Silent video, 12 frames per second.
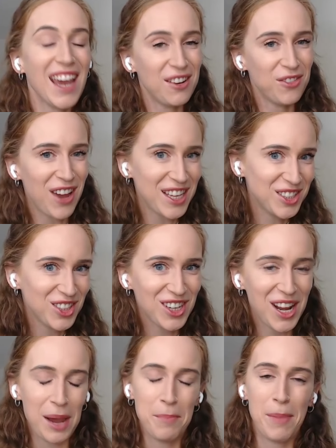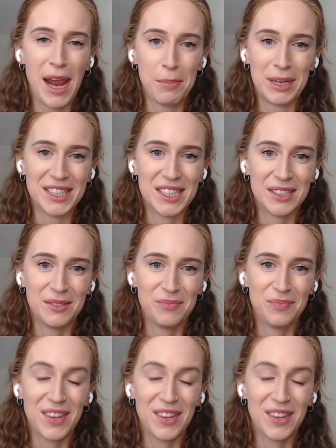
and faster client payments.